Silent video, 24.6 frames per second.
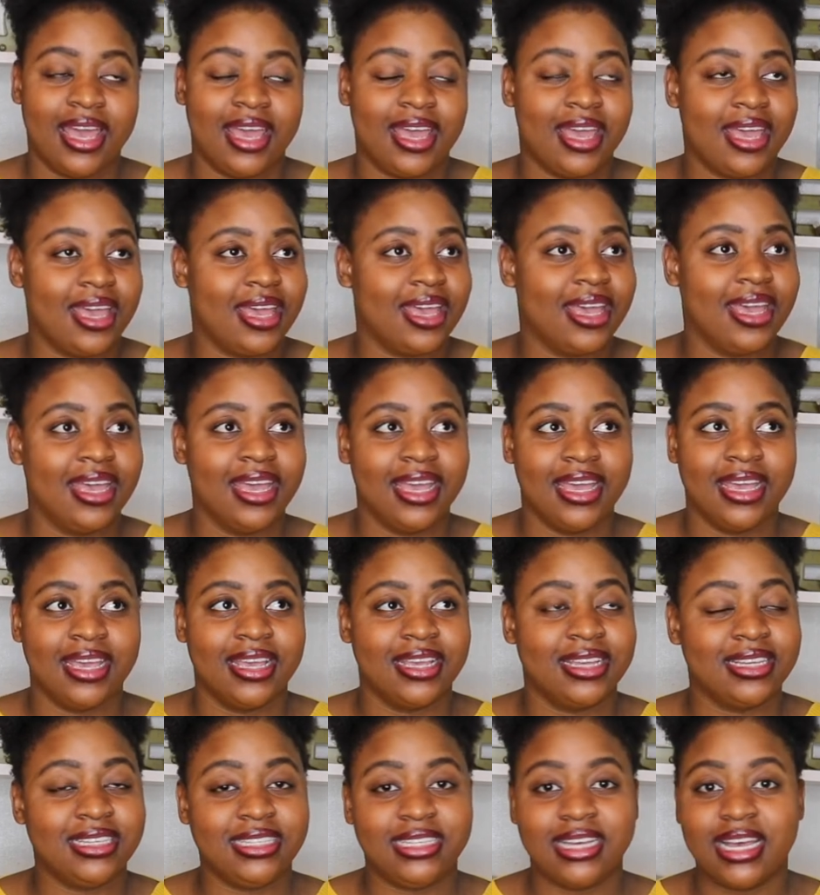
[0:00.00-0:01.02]
hey,
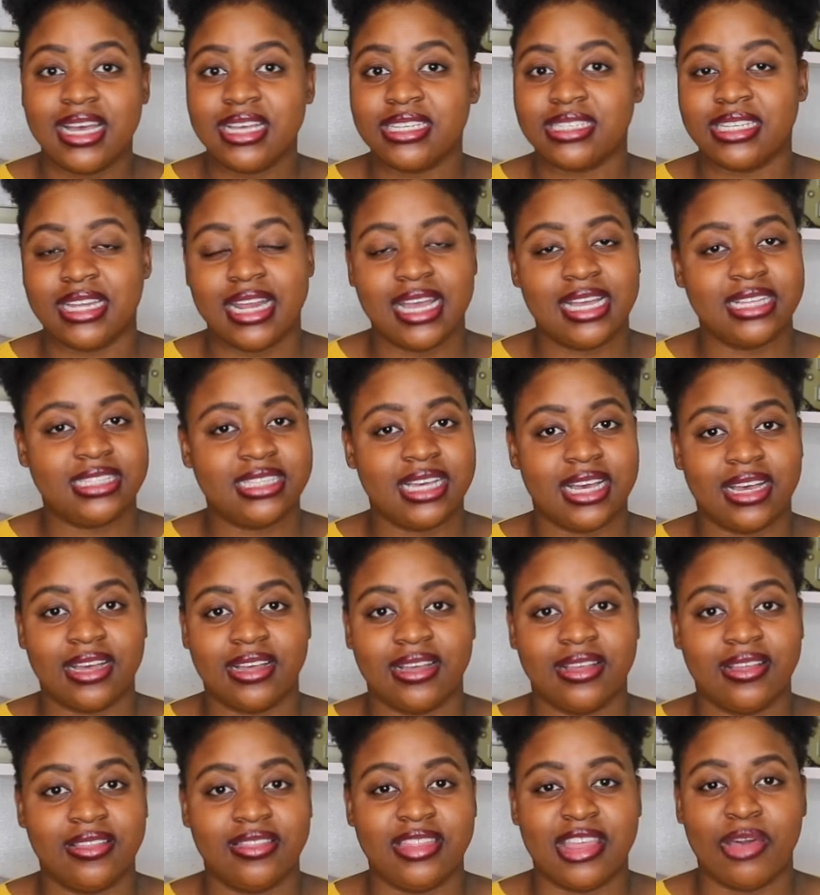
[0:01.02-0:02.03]
years
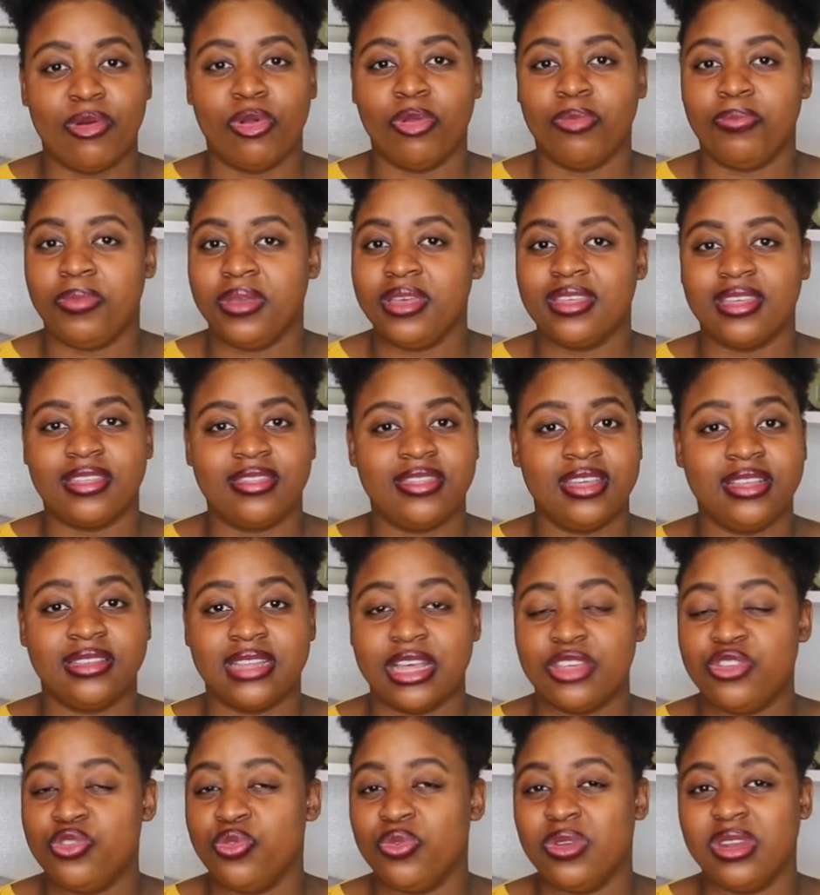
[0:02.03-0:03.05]
later, they will be the thing
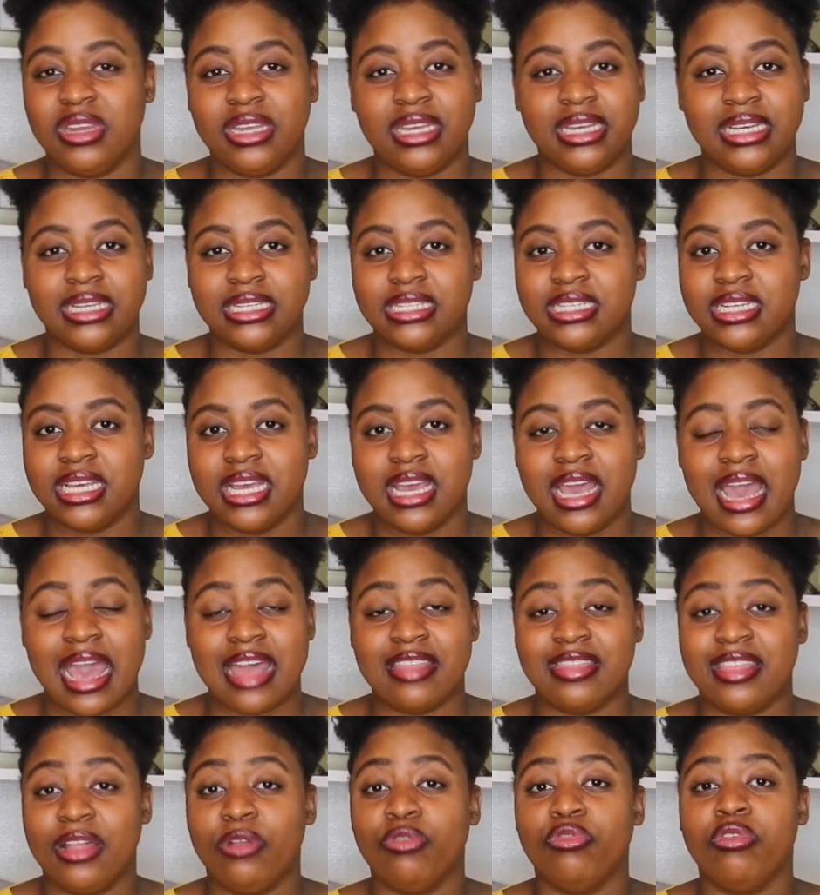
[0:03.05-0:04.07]
that you need
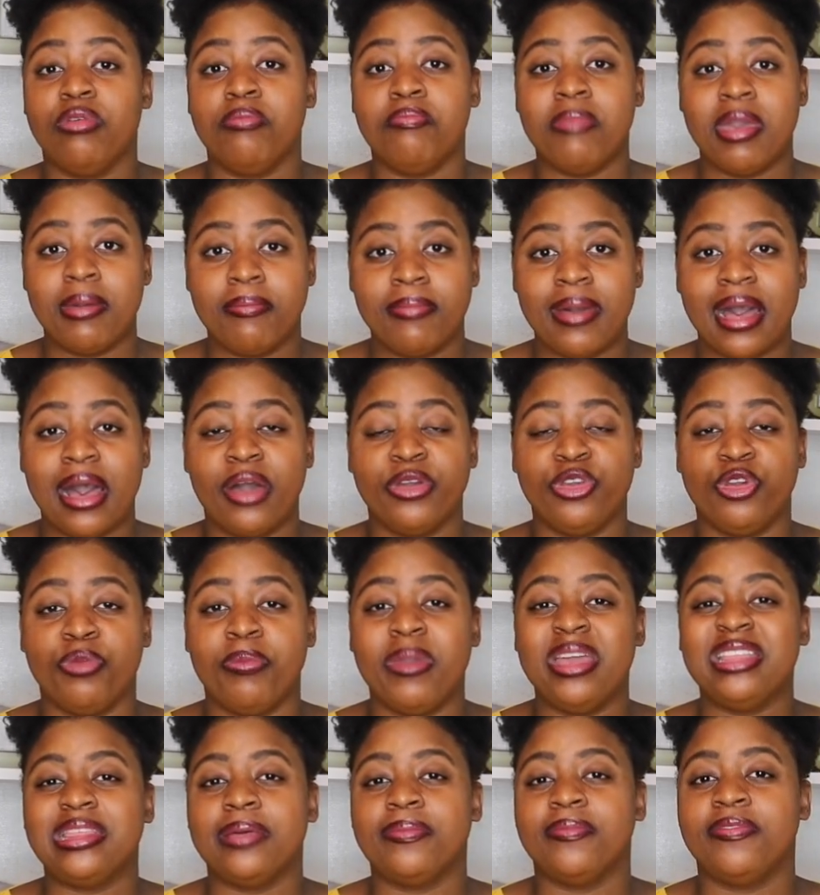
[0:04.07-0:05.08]
and they'll remember how you
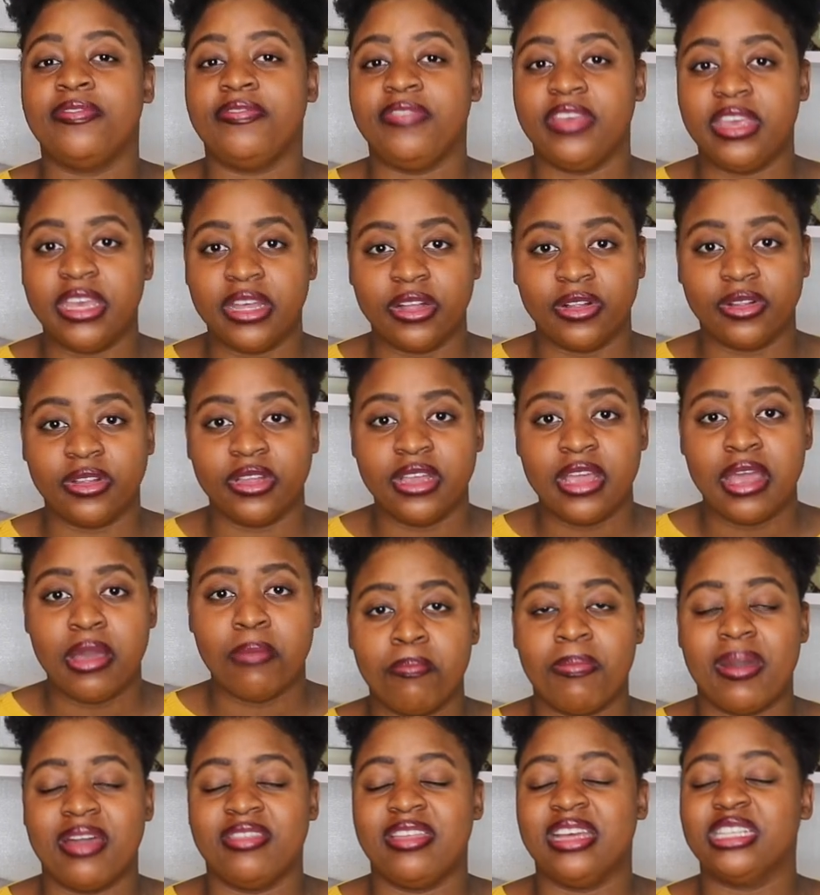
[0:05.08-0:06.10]
made them feel
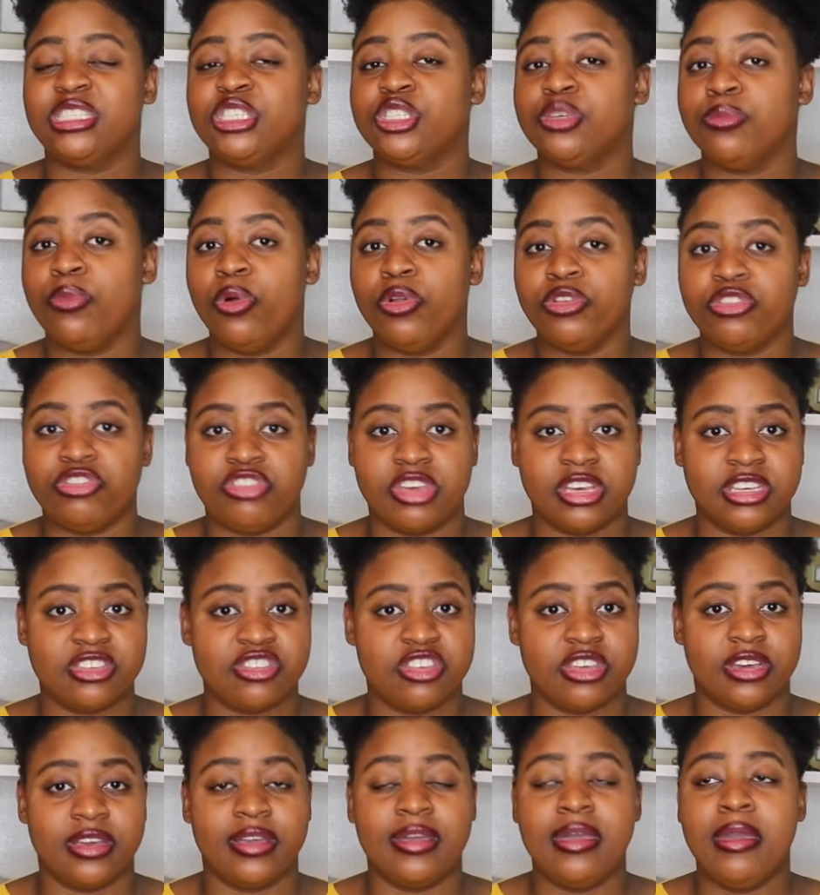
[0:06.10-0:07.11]
by that small
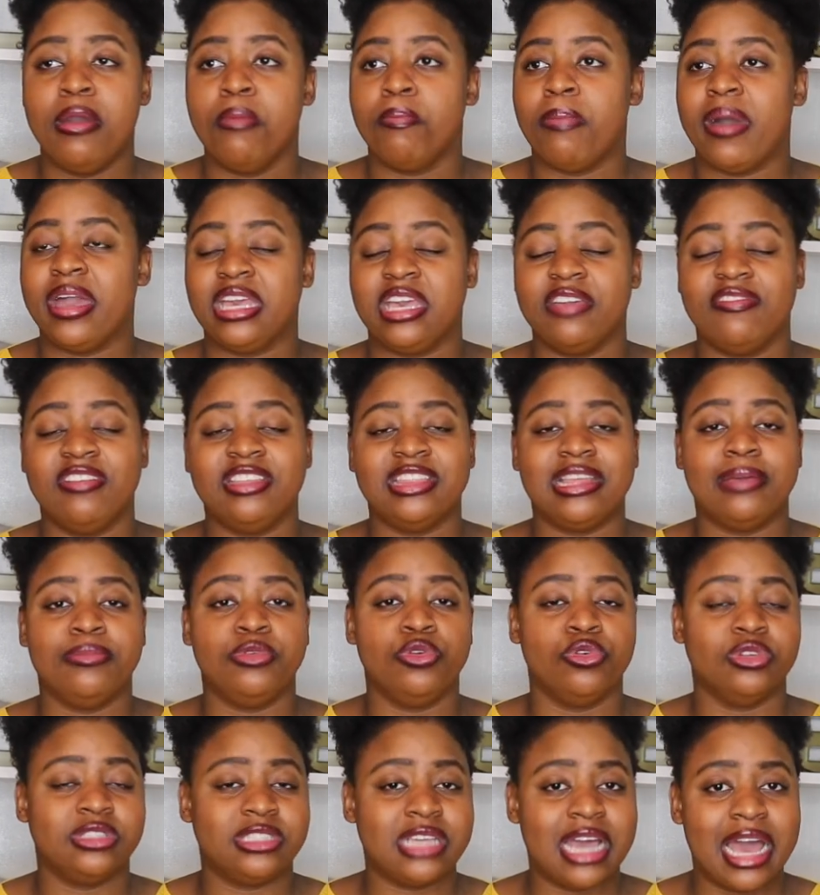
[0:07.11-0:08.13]
gesture, by giving them
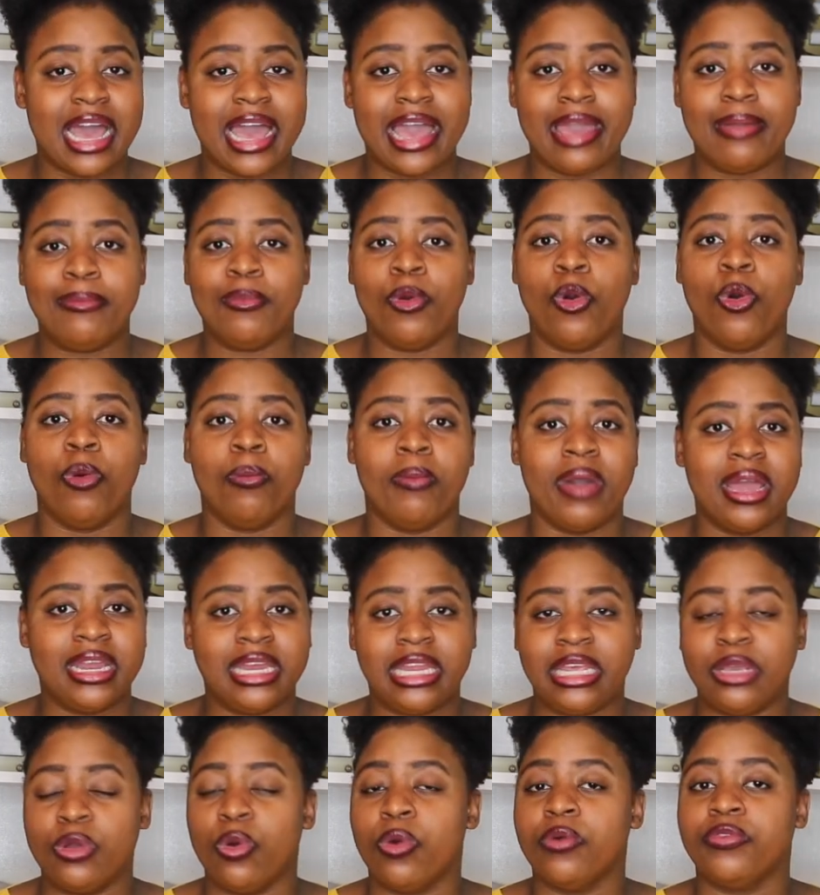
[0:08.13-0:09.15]
your time or
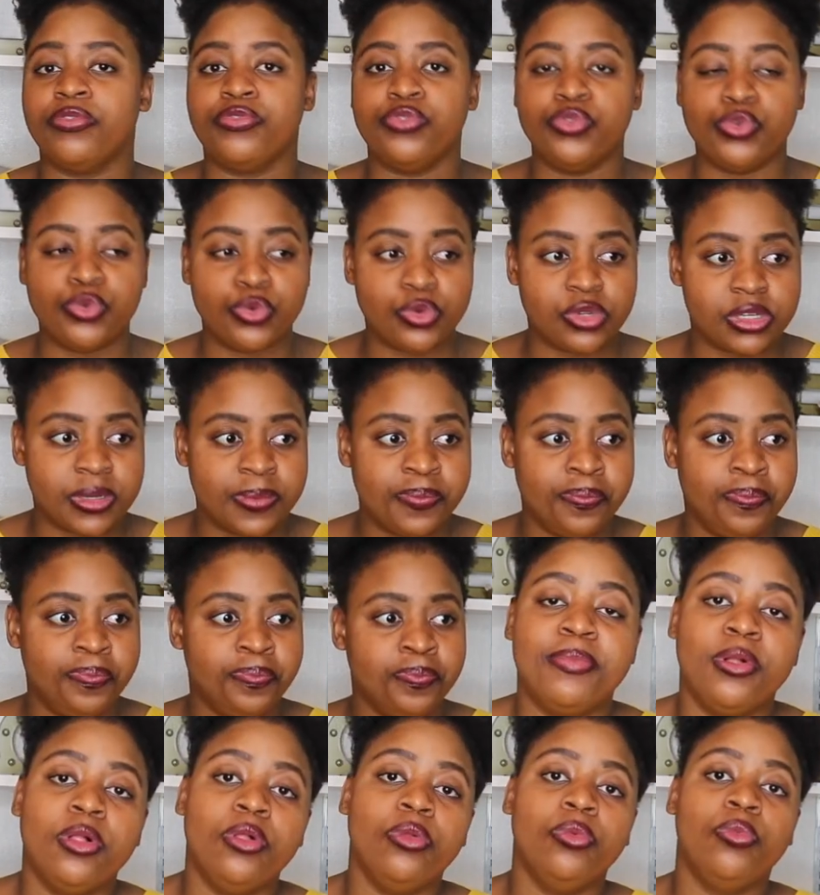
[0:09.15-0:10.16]
money or food.
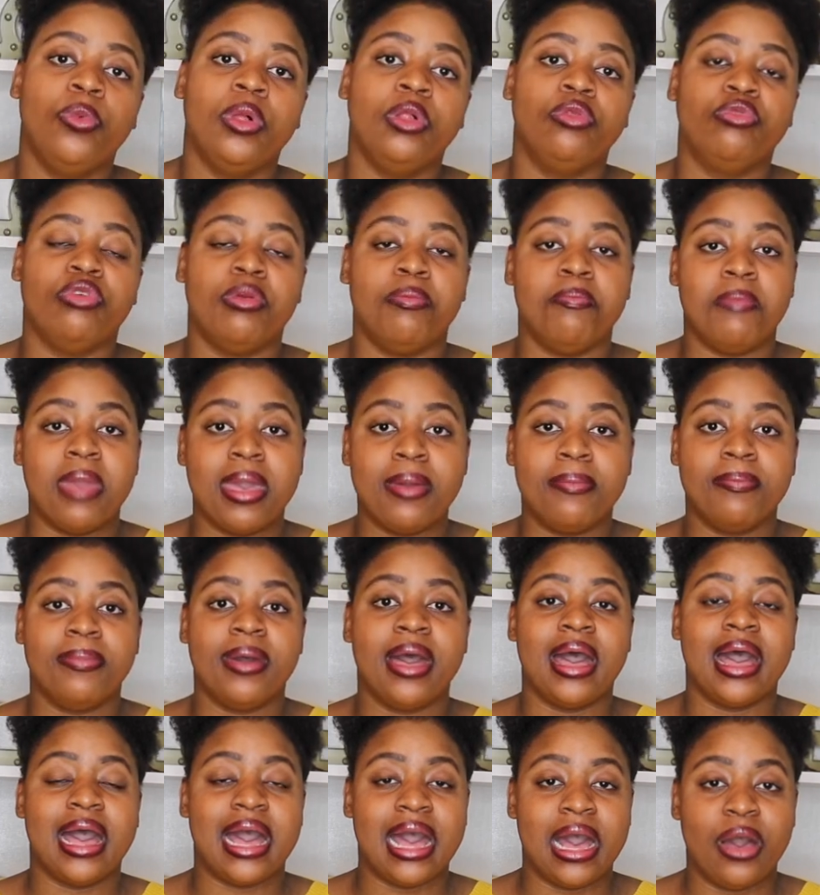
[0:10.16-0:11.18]
People will
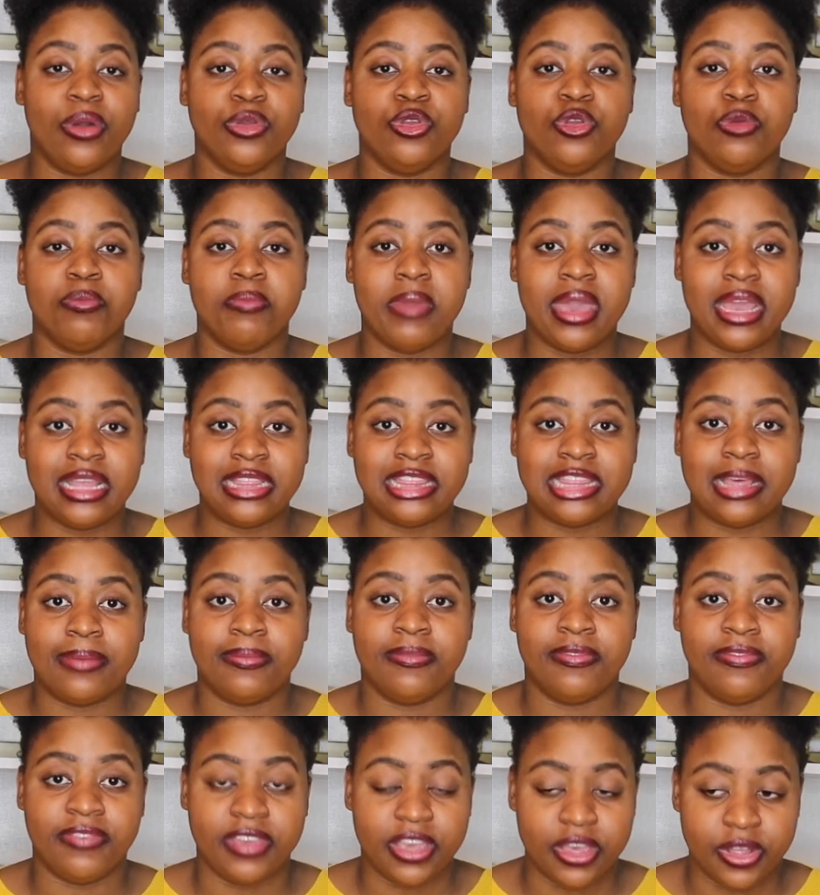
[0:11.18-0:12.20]
remember how you made
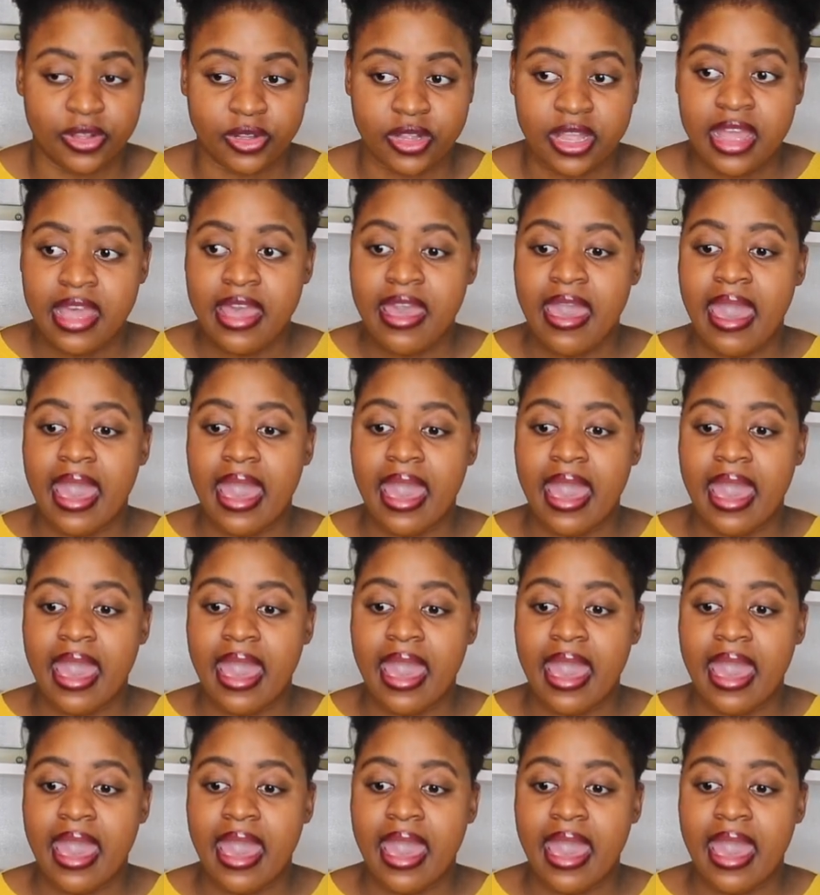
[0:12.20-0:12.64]
them feel.